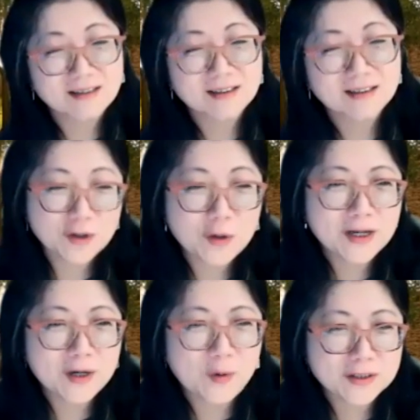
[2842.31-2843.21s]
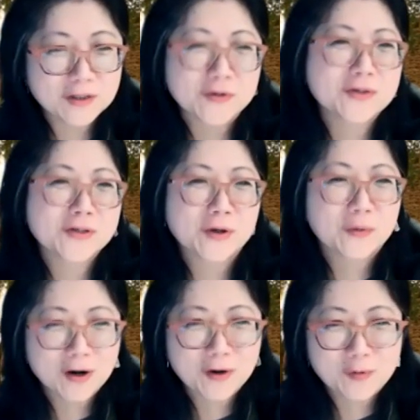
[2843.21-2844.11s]
there's so many questions, so
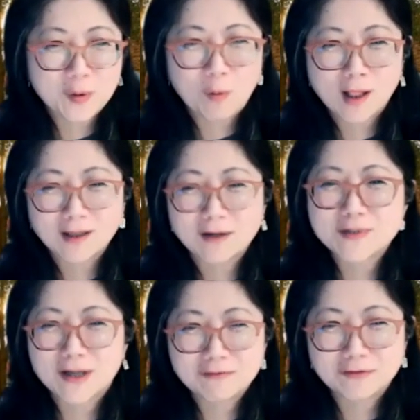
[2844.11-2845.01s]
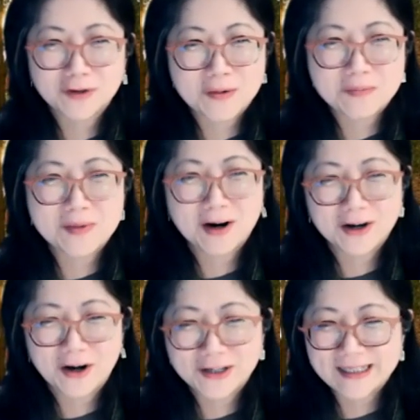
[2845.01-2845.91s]
why don't we welcome some from our
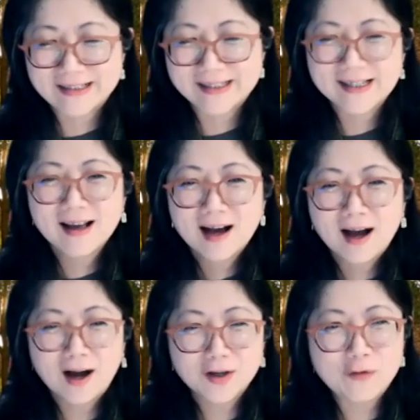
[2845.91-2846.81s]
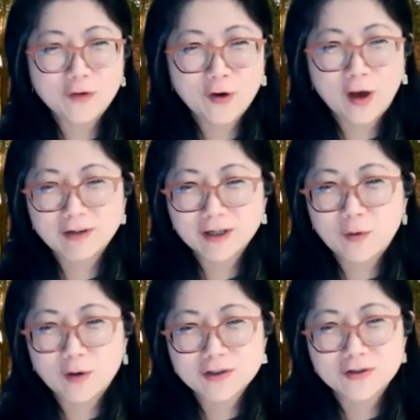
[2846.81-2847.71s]
audience. If you have any
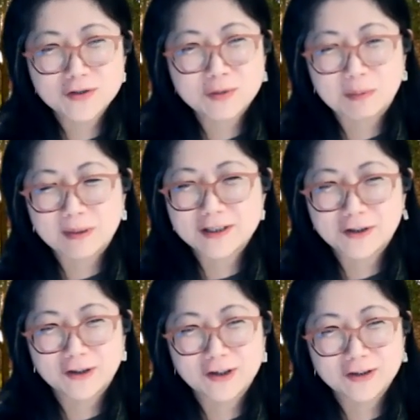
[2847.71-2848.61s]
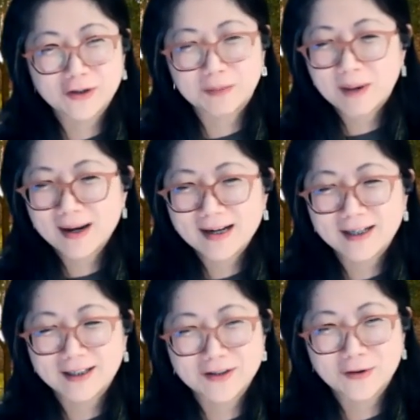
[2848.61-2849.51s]
questions, please turn on your
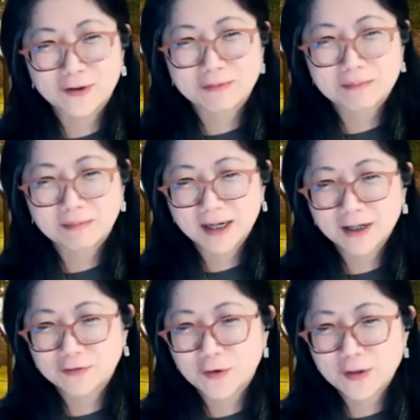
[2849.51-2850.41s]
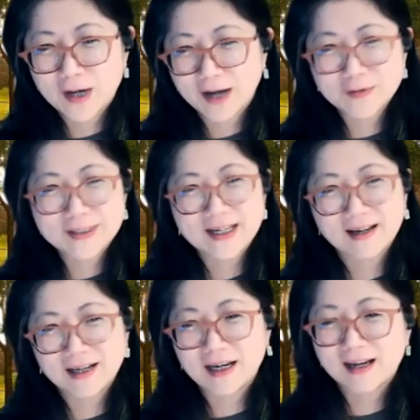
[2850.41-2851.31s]
mic, your microphone. I don't see
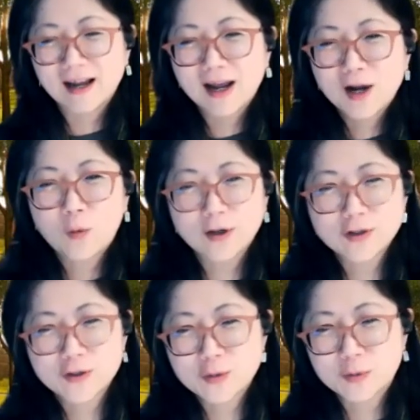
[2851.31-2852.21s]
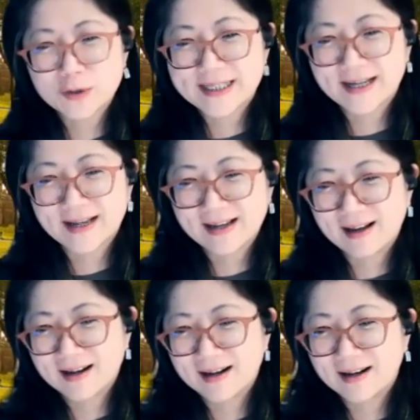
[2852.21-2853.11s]
any questions per se
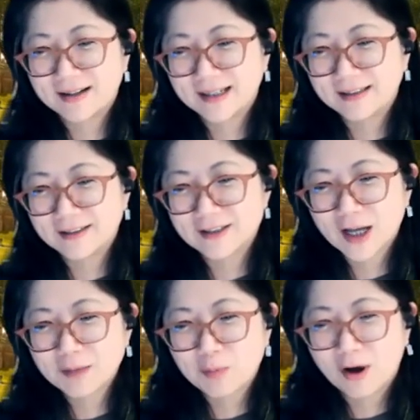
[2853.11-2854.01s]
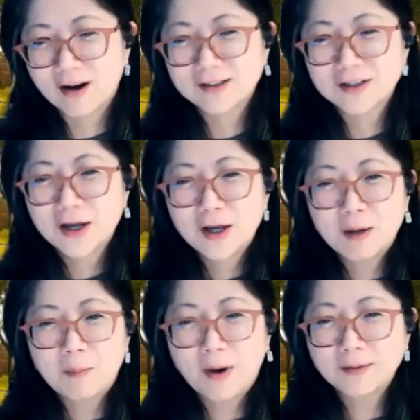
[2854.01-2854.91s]
in the chat box,
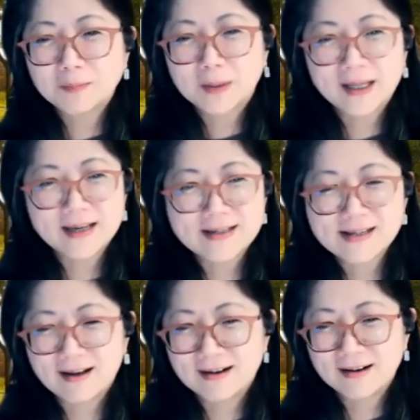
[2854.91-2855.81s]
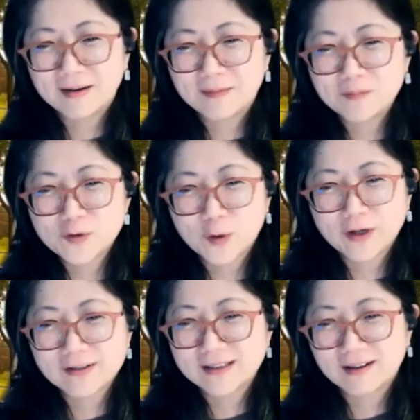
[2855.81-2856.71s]
but please
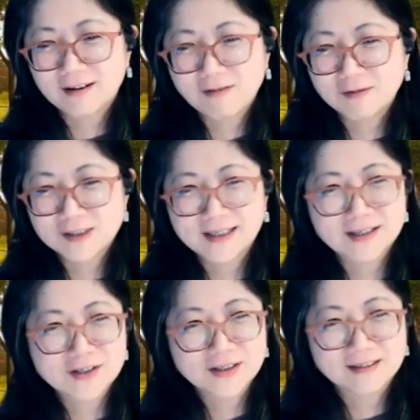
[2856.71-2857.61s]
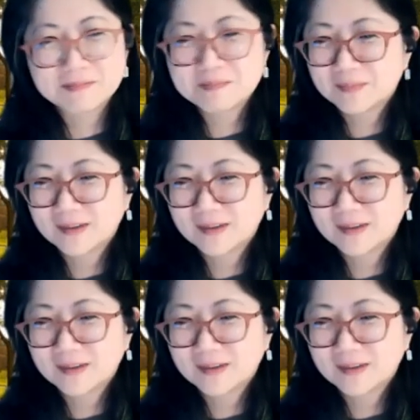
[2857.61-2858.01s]
join us in the conversation